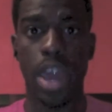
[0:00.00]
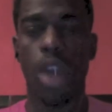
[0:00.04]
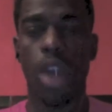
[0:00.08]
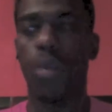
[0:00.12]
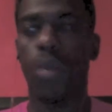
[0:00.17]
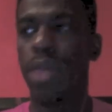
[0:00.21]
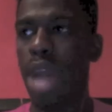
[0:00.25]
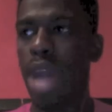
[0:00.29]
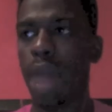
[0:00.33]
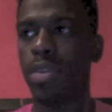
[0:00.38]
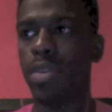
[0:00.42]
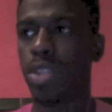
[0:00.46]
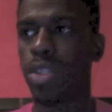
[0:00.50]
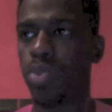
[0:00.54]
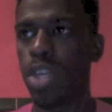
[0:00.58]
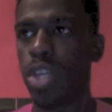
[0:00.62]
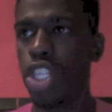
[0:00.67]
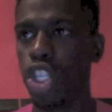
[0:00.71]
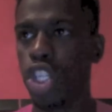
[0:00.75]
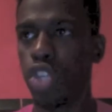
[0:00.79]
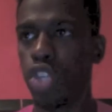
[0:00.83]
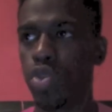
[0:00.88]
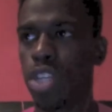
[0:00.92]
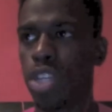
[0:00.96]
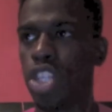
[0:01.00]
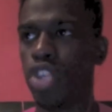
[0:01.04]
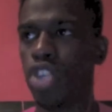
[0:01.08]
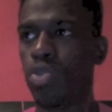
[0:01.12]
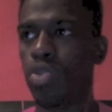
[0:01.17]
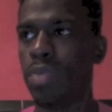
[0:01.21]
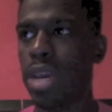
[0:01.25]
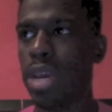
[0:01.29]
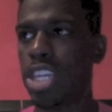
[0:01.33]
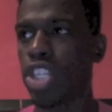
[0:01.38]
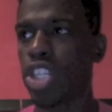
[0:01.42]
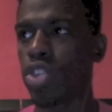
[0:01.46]
When I was with you, did you
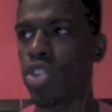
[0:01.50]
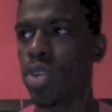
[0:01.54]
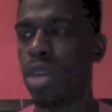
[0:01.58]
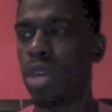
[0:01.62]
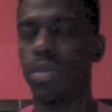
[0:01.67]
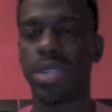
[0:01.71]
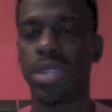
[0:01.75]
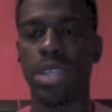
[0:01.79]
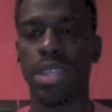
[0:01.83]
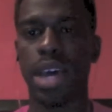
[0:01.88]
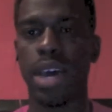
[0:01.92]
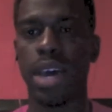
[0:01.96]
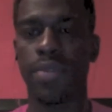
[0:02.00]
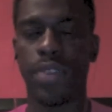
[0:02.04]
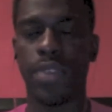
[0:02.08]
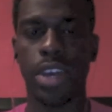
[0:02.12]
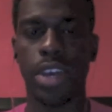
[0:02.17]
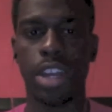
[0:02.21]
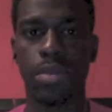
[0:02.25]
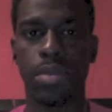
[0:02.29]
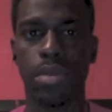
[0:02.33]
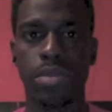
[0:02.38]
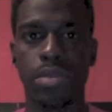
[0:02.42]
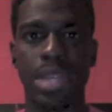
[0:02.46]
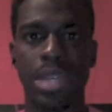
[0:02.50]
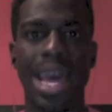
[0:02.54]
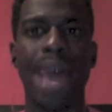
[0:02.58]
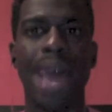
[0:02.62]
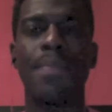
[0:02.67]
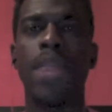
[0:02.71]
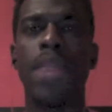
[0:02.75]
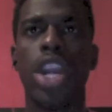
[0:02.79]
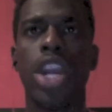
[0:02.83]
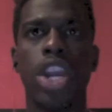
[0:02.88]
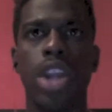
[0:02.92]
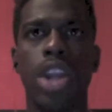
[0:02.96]
make sure it was an unforgettable time?
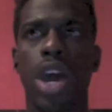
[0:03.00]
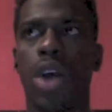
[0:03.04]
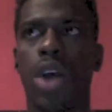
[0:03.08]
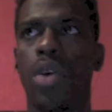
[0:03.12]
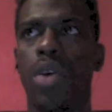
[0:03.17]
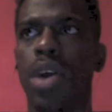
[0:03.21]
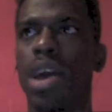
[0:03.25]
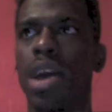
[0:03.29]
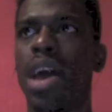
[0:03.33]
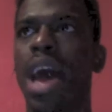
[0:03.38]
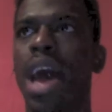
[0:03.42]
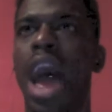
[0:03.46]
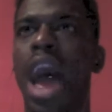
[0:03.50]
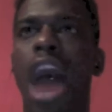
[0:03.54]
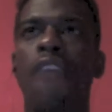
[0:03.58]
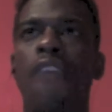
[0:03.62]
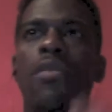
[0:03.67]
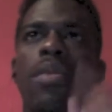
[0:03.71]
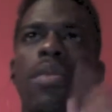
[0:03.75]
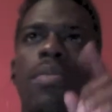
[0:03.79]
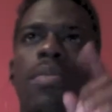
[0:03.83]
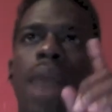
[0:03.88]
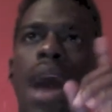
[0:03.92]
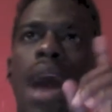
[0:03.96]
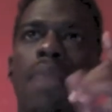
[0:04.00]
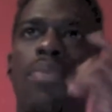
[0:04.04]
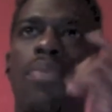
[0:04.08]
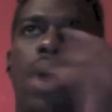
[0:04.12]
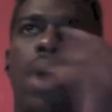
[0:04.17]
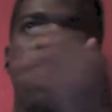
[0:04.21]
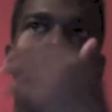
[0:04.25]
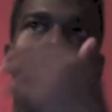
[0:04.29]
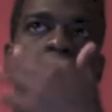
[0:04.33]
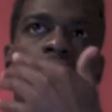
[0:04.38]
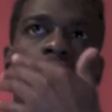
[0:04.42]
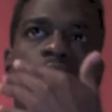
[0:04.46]
No. I remember I
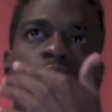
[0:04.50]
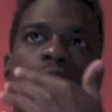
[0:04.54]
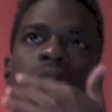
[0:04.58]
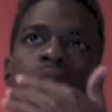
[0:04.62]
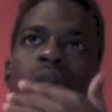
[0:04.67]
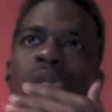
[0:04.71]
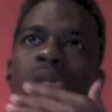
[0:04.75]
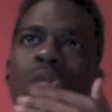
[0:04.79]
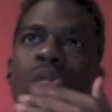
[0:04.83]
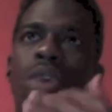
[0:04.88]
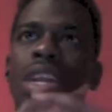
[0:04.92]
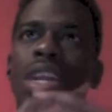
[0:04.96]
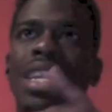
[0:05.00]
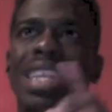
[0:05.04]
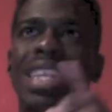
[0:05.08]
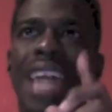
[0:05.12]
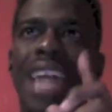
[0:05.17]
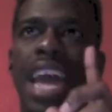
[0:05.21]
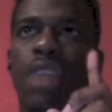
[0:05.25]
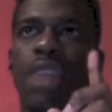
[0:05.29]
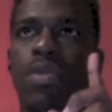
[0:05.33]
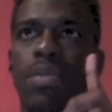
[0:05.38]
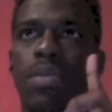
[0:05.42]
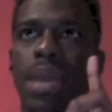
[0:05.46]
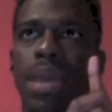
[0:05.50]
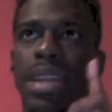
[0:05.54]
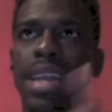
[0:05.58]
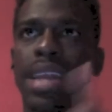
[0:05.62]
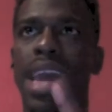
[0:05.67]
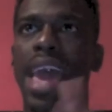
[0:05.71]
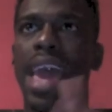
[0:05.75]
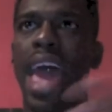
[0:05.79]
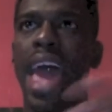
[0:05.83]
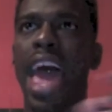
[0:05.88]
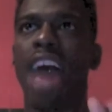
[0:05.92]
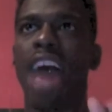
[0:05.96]
probably spent one night with my
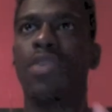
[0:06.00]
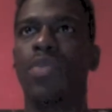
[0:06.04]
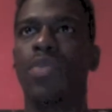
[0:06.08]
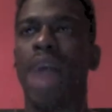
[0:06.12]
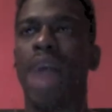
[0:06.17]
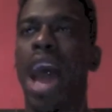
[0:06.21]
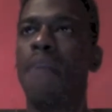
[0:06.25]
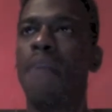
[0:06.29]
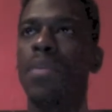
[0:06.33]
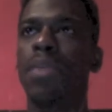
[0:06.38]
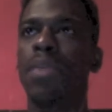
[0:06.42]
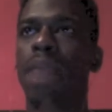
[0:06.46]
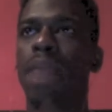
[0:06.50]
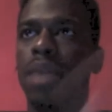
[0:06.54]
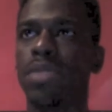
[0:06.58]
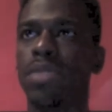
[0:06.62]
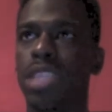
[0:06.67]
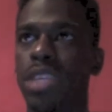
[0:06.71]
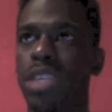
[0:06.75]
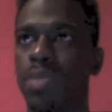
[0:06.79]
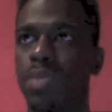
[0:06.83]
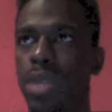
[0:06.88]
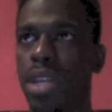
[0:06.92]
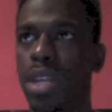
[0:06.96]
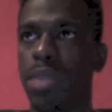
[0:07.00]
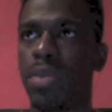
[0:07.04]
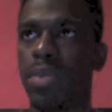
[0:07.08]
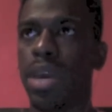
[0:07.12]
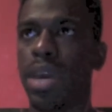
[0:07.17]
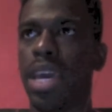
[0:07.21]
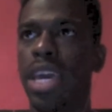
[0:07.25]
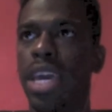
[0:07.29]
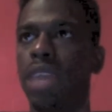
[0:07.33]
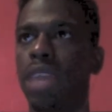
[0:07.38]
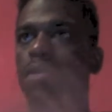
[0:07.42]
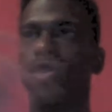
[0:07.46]
dad halfway. I remember I was sleeping in the
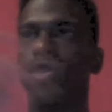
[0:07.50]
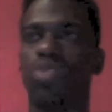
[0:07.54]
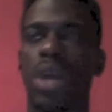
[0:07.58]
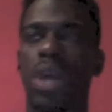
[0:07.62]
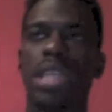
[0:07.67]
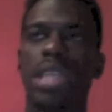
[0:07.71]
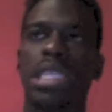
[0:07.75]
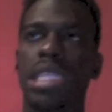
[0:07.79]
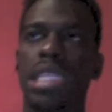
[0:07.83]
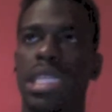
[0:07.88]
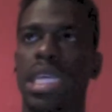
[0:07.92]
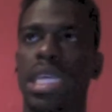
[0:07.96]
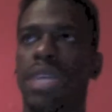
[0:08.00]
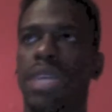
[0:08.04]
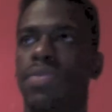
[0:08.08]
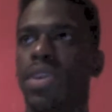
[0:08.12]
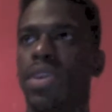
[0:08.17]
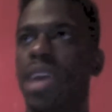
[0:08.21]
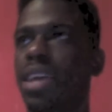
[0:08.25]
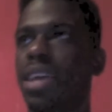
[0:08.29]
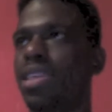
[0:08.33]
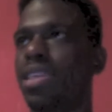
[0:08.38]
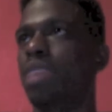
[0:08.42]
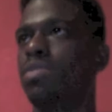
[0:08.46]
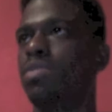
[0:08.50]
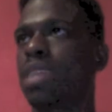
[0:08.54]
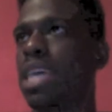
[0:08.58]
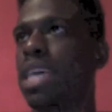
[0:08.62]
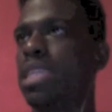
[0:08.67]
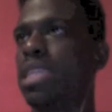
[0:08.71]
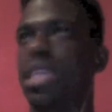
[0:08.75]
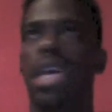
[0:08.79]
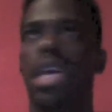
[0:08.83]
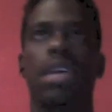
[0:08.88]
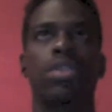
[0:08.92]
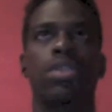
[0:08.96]
bed. He was watching TV. I think it was like
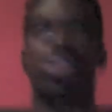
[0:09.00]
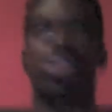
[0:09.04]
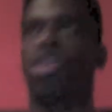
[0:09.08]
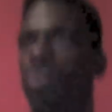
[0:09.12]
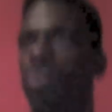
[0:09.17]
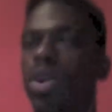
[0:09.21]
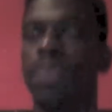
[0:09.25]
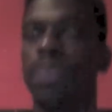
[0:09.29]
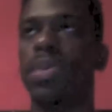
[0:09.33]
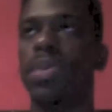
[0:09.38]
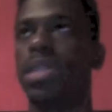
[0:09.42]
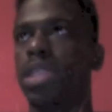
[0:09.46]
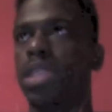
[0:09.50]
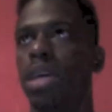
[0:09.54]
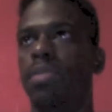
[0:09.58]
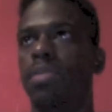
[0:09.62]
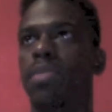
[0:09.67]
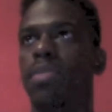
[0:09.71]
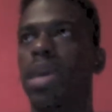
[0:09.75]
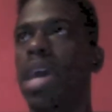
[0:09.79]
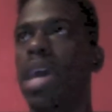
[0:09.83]
Tales of the Crypt or something.